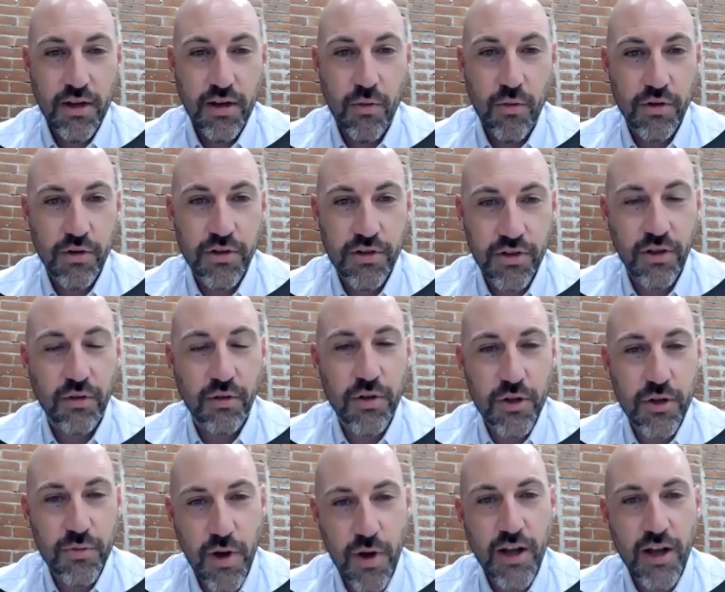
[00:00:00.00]
We're still
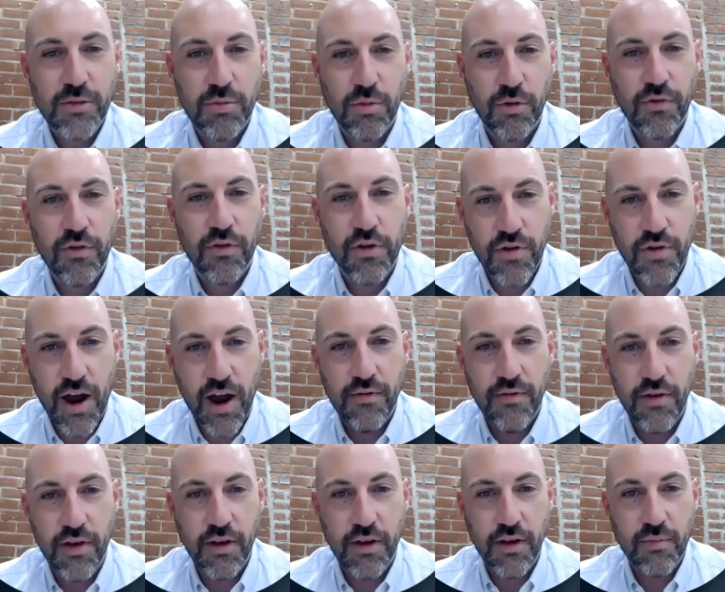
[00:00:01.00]
responsible for
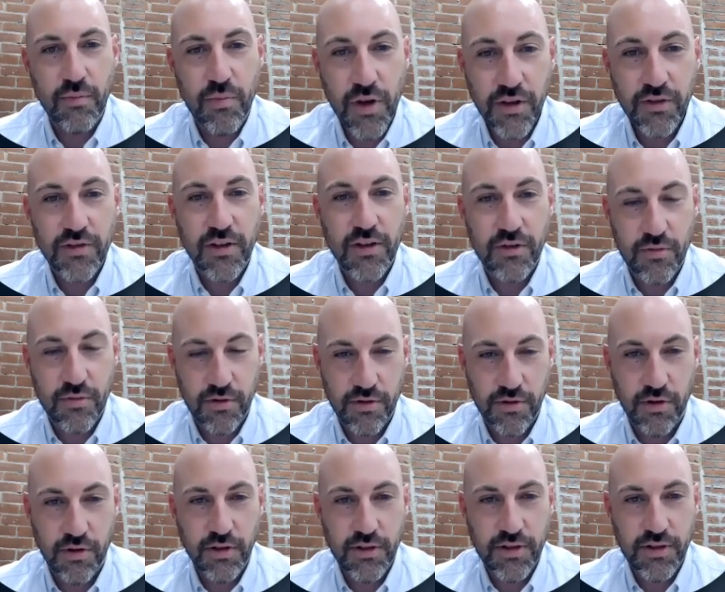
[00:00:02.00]
driving business
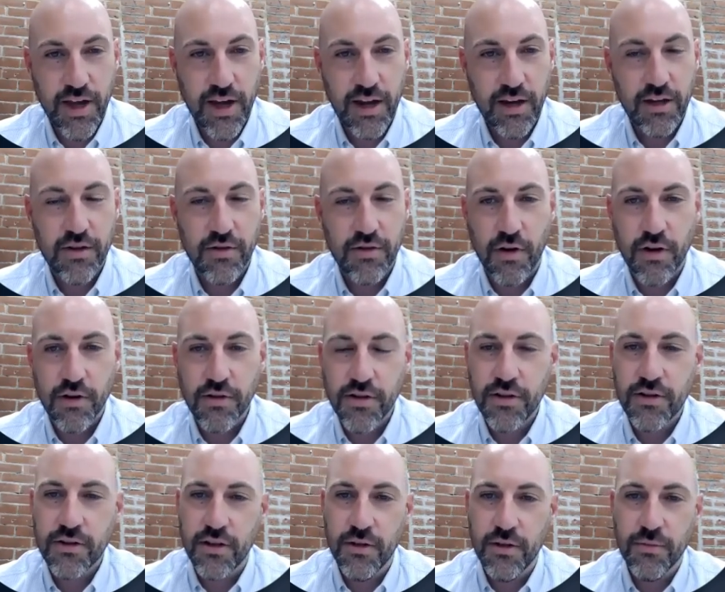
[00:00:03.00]
results at each of our
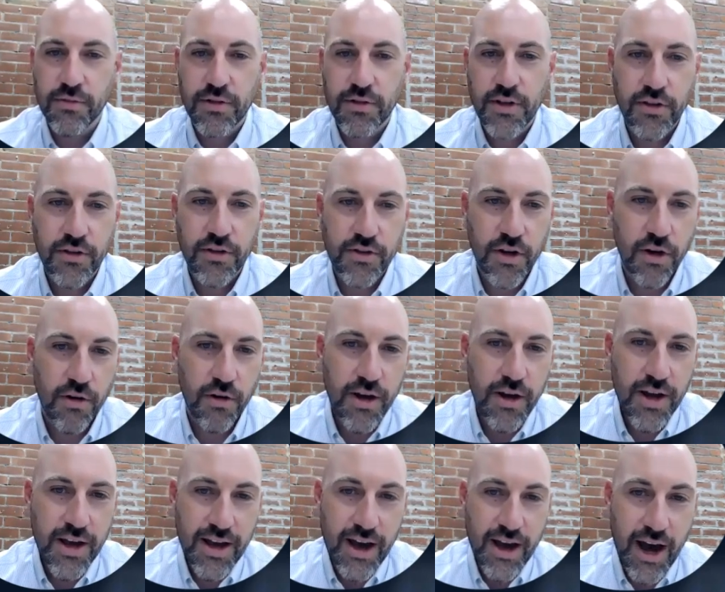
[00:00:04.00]
systems. And
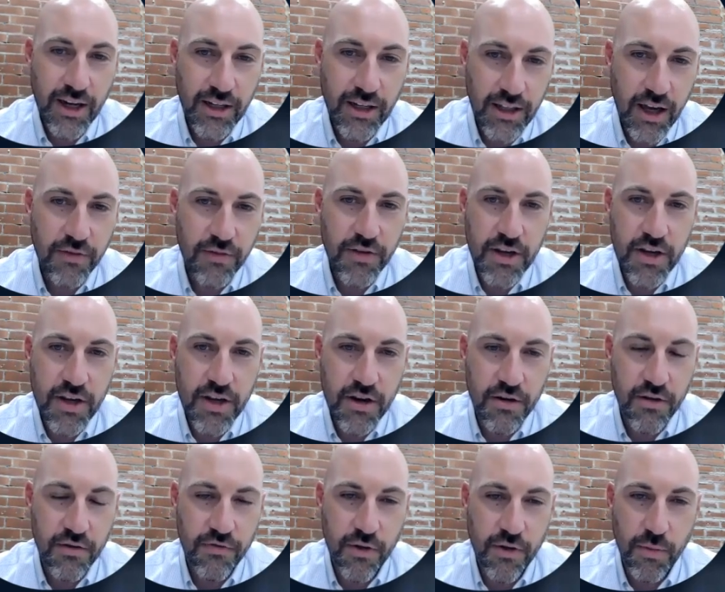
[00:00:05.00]
so I'd love to
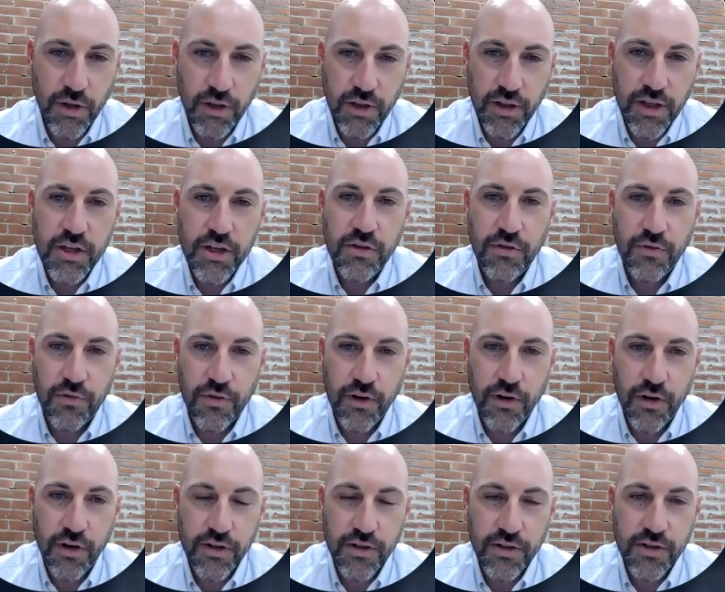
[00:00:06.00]
hear from Elise
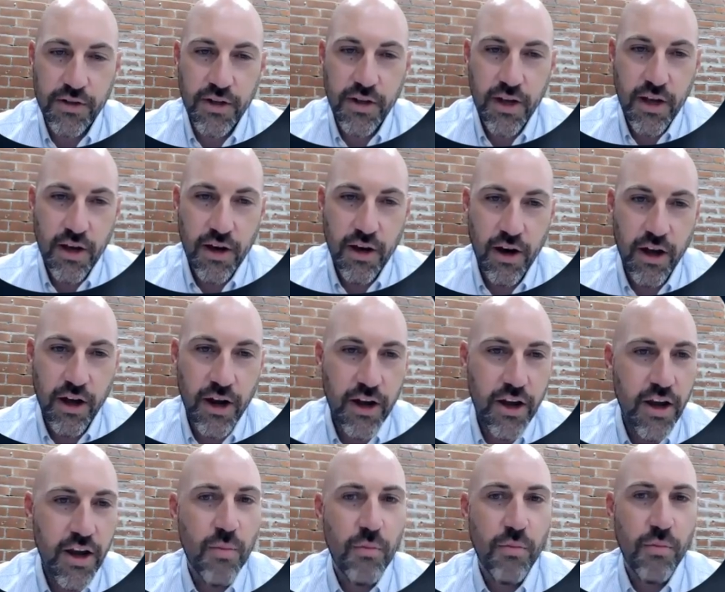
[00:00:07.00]
first on a
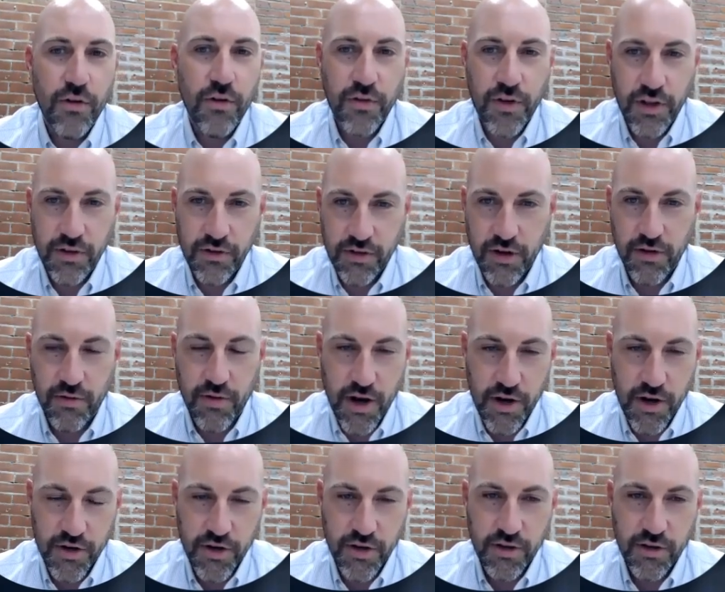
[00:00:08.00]
number of
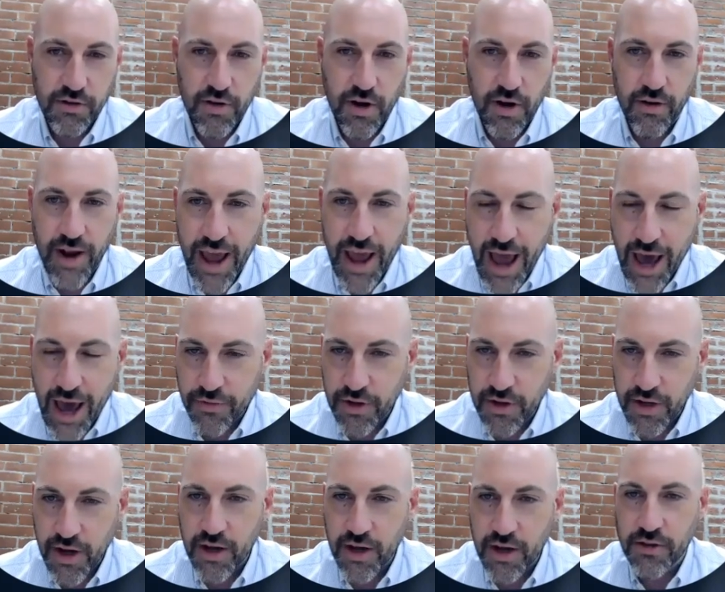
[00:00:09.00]
considerations around
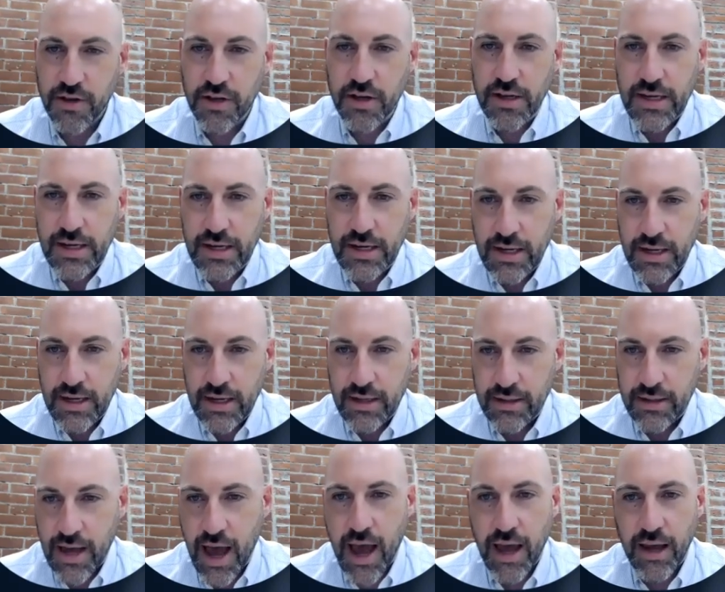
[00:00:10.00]
advertising,
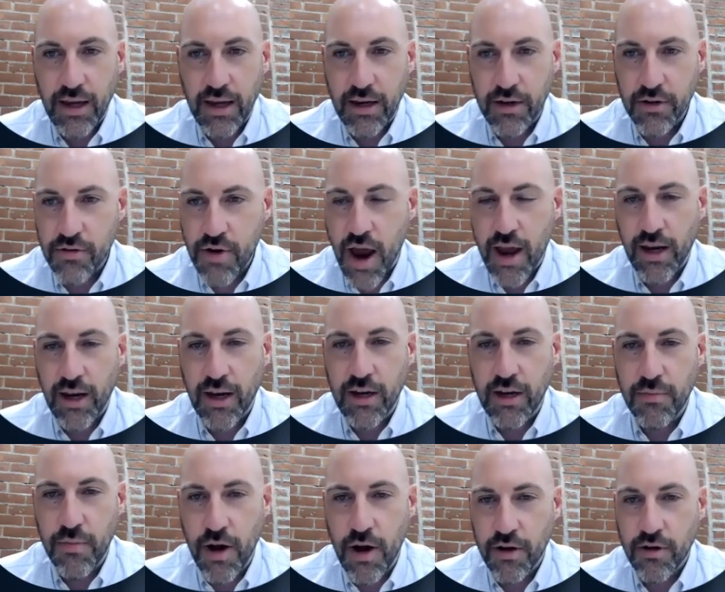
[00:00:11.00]
tagging, tracking,
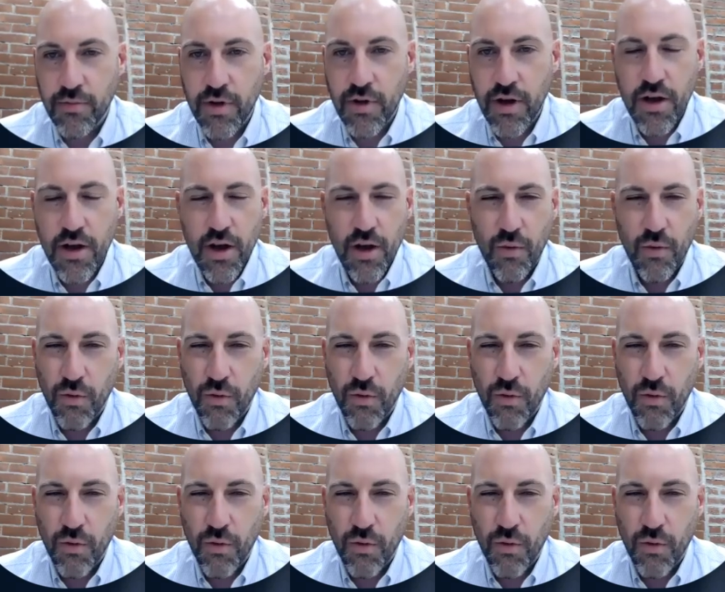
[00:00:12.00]
and measurement.